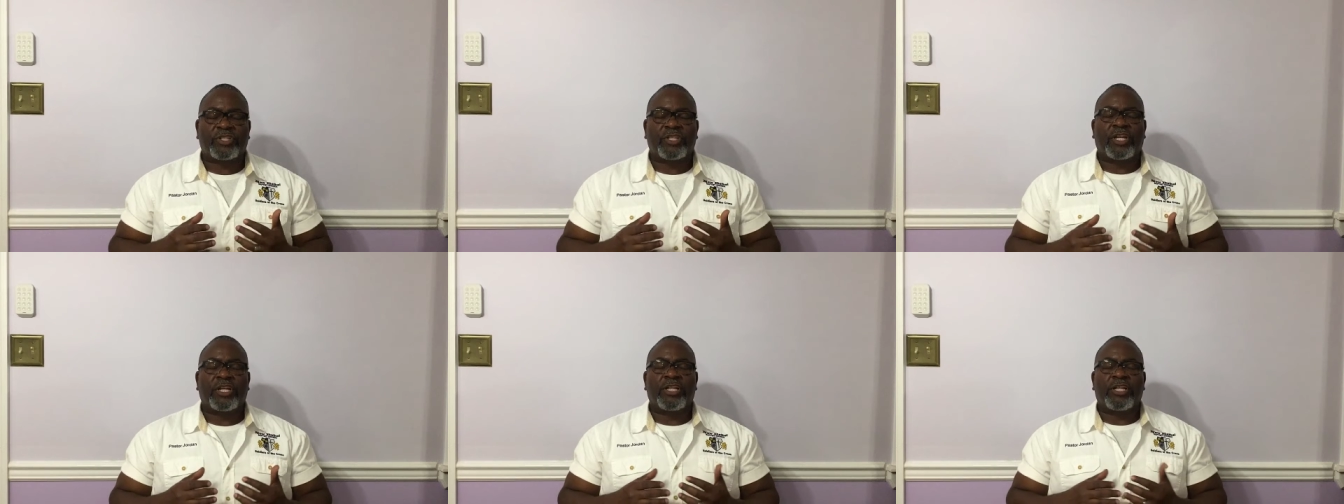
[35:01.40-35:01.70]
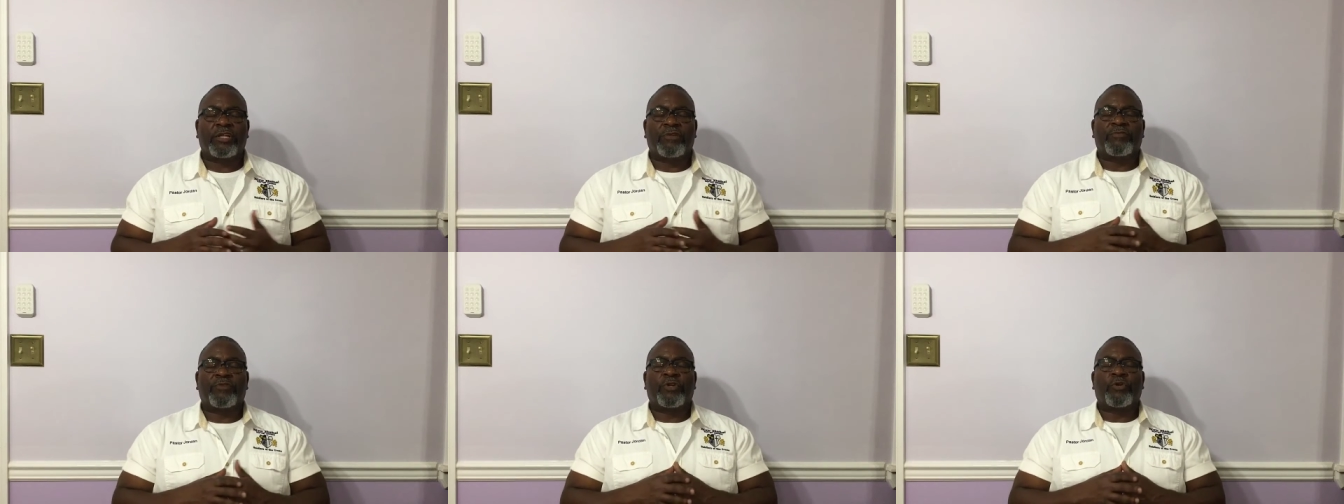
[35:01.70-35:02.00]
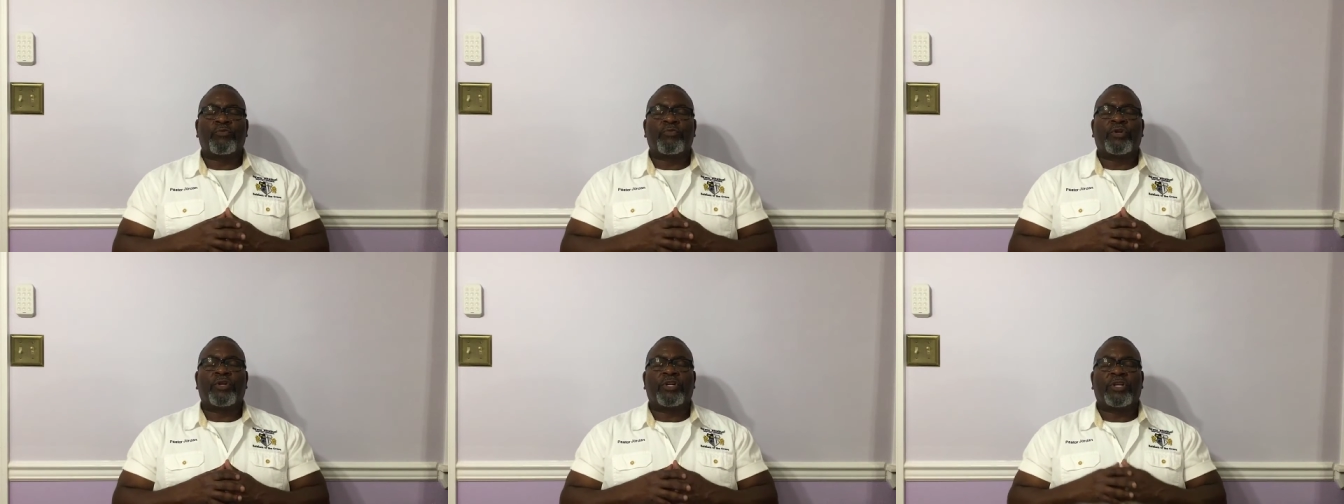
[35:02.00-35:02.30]
study of
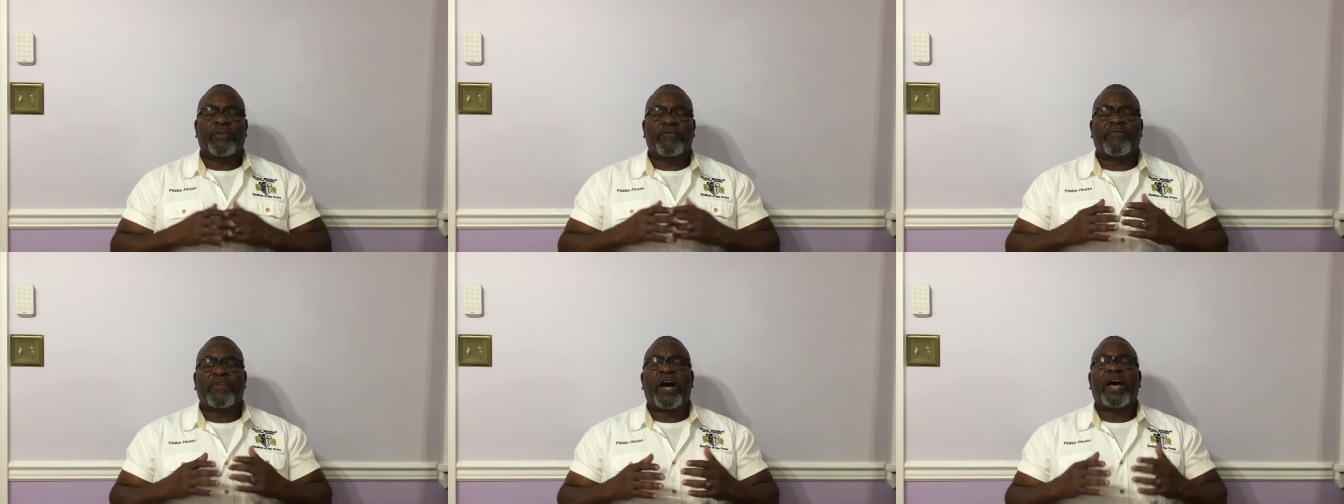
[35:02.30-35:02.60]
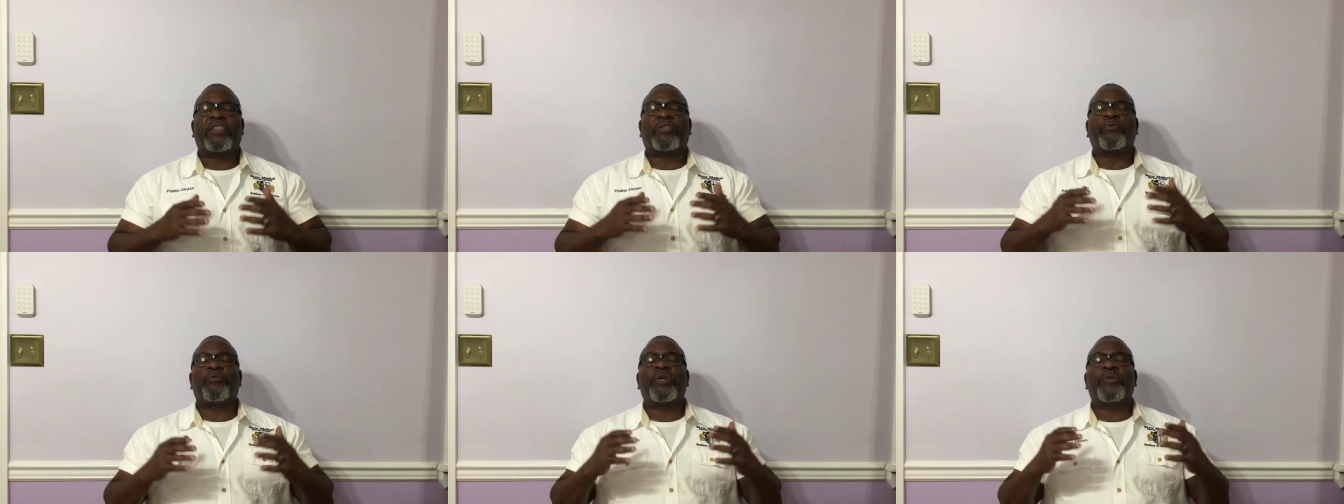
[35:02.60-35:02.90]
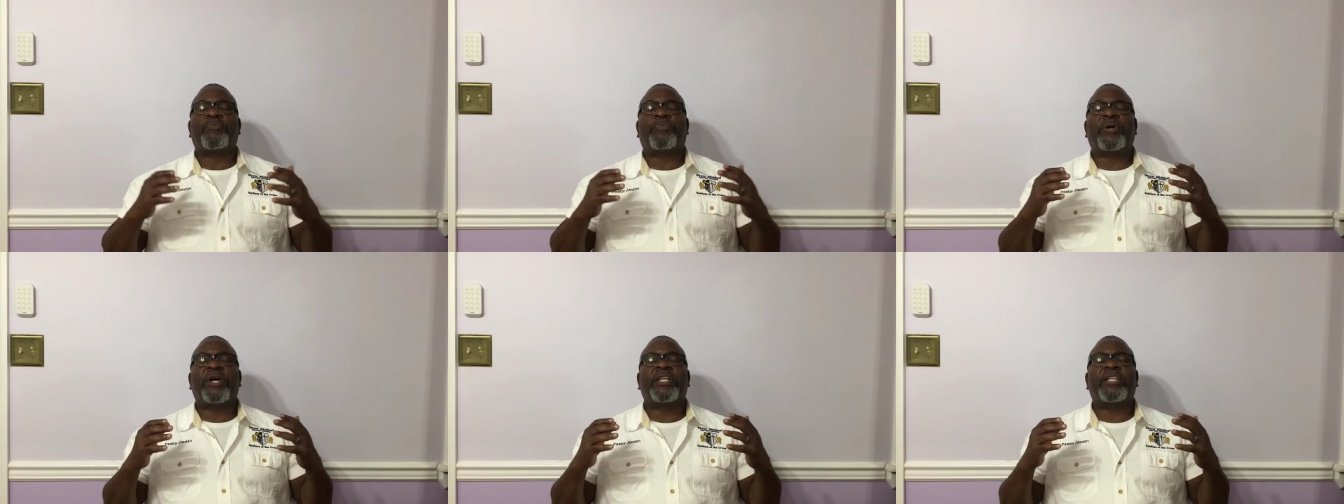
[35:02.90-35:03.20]
your word. And Father,
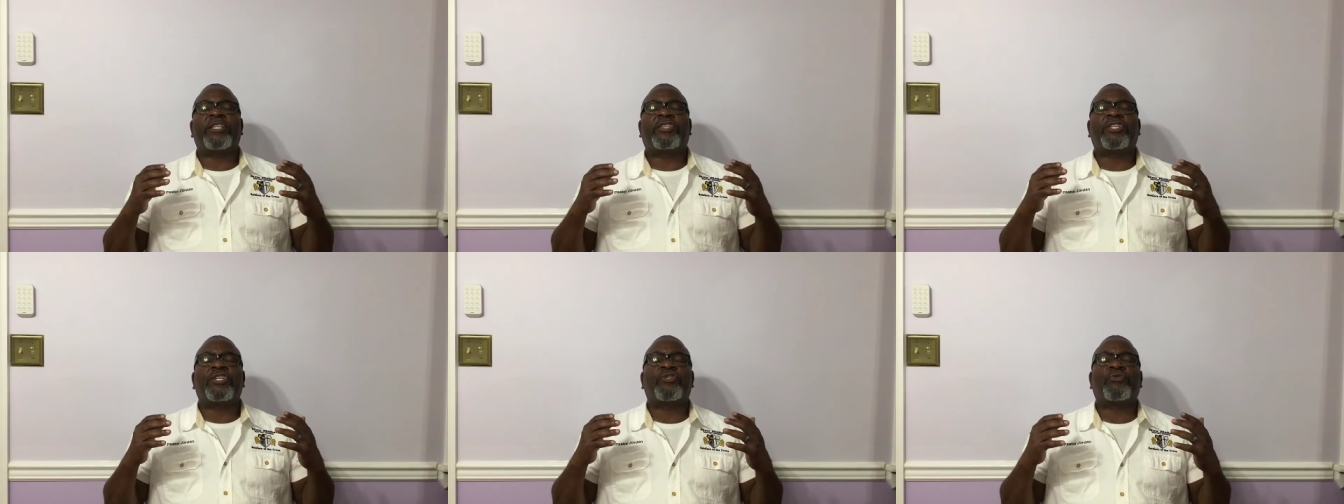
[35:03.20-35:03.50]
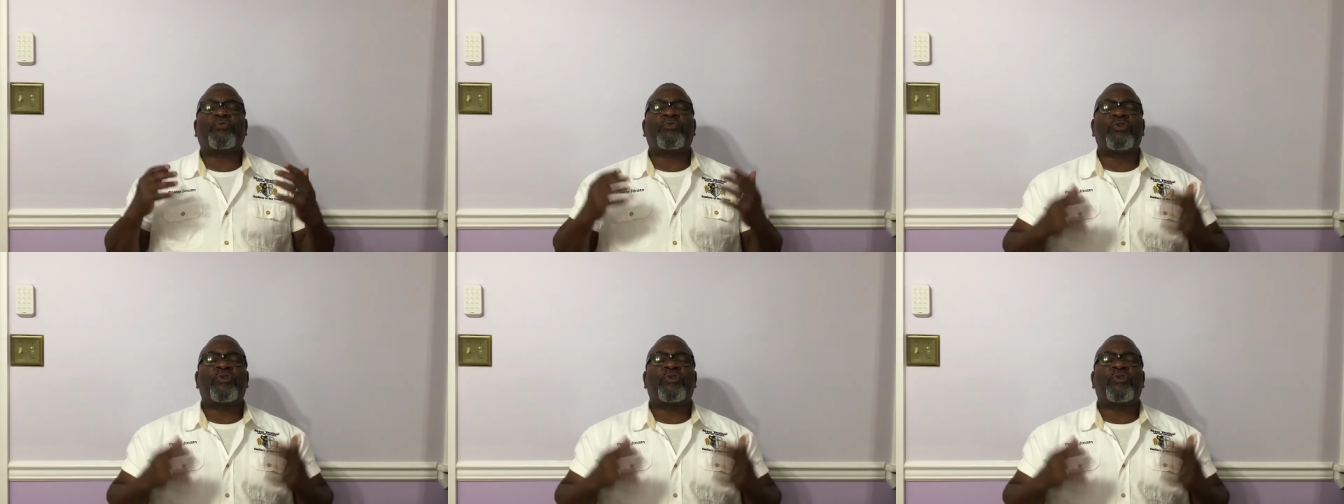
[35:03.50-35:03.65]
we pray that this